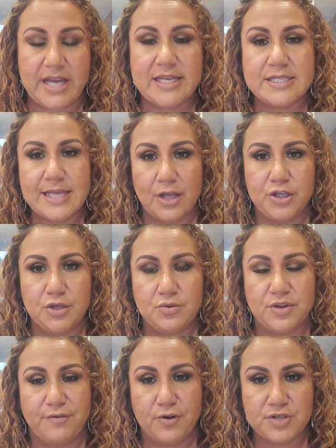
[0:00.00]
can tell you,
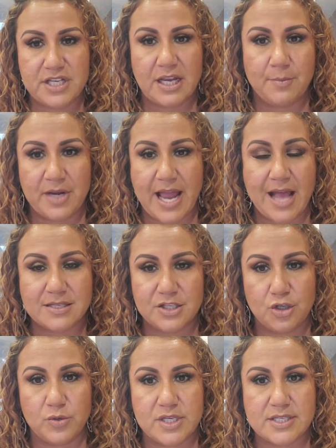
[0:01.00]
the first thing I'm going to ask
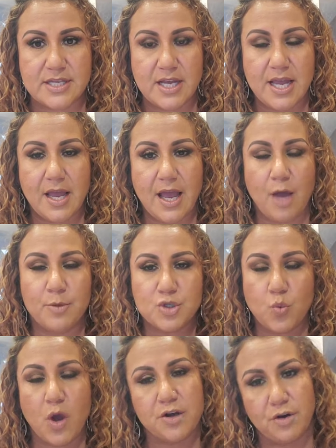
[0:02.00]
you is, how
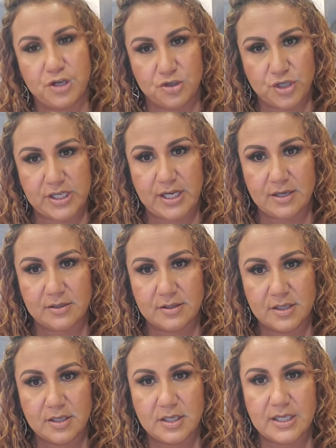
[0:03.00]
much water are you drinking?
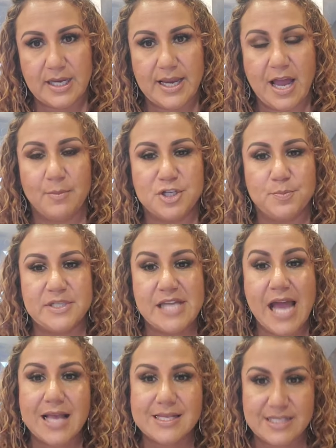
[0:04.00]
Okay, how much
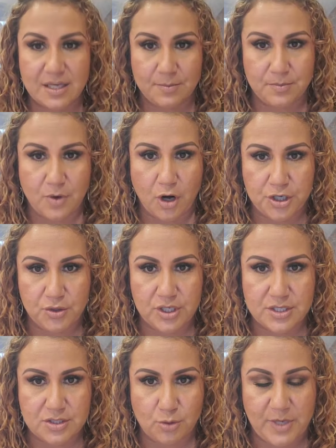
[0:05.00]
potassium are you
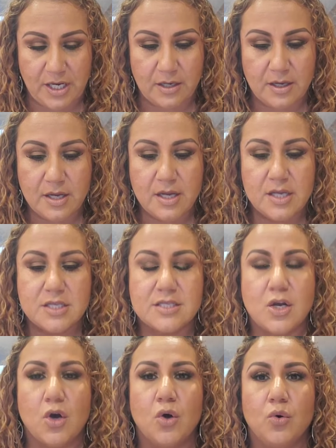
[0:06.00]
consuming?
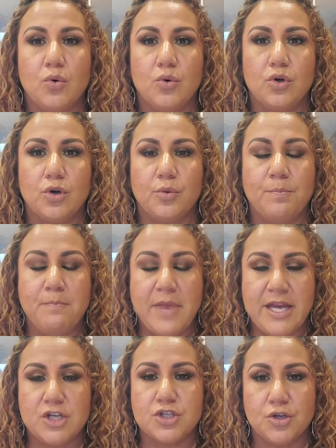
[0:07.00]
So
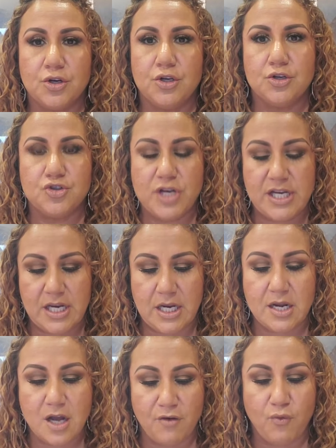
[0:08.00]
make sure you're drinking
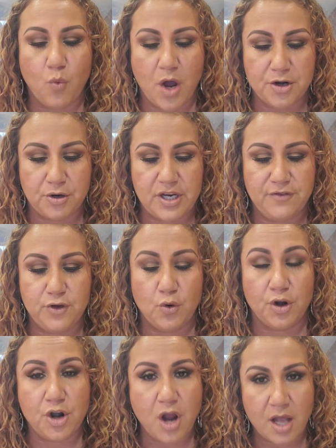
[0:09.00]
enough water. If you
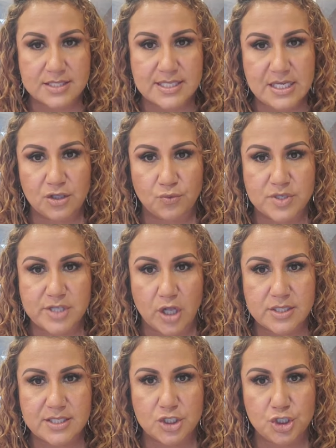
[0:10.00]
are not seeing the
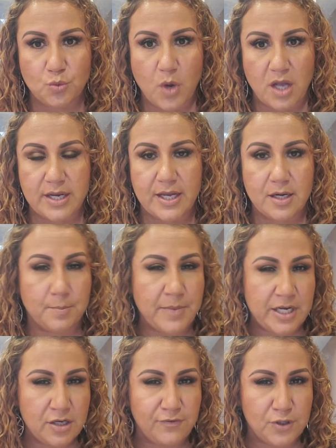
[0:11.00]
results that you want, and
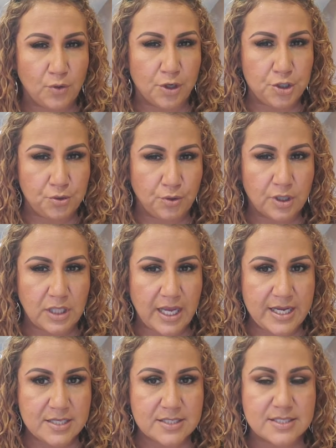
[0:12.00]
many of you are newer
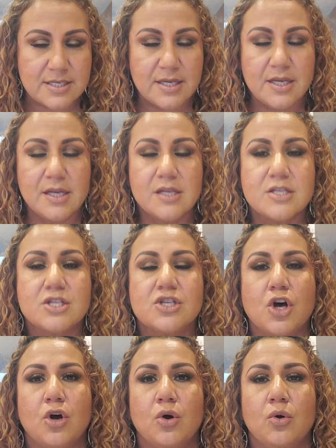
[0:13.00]
clients,
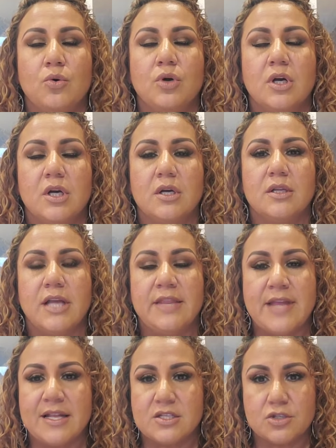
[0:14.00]
so,
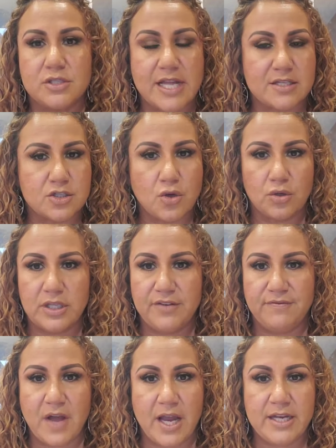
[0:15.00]
and that's totally
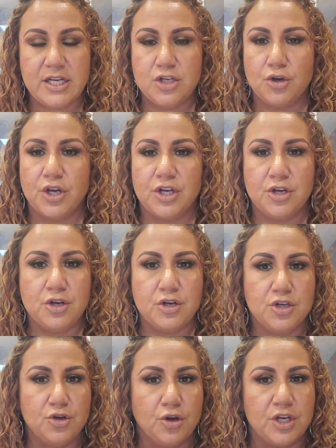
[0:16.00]
fine. You're
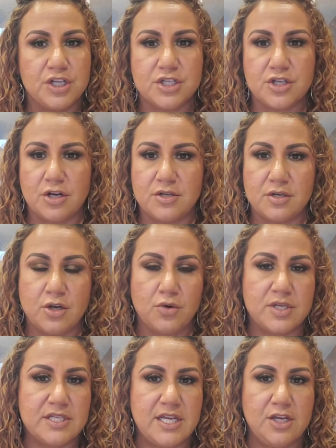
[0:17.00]
gonna start
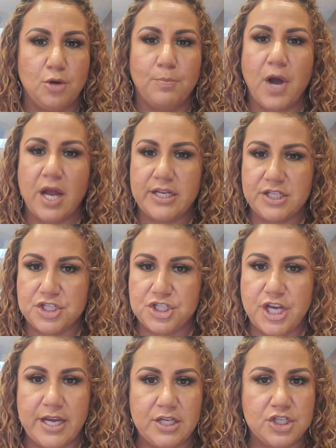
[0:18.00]
noticing your body's
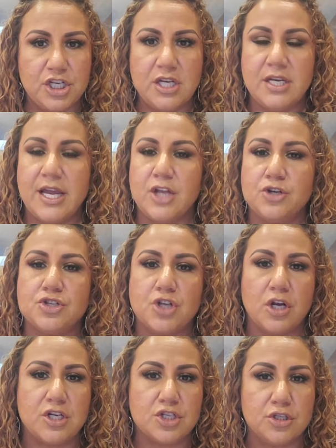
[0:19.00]
changing and you're
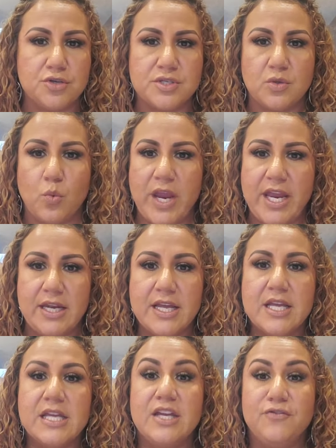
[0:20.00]
starting to lose the weight.
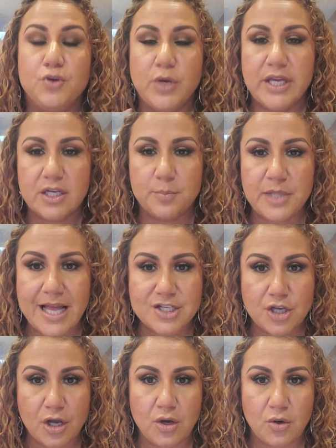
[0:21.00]
If you hit a
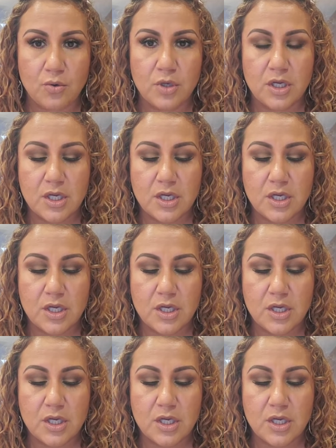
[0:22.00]
plateau,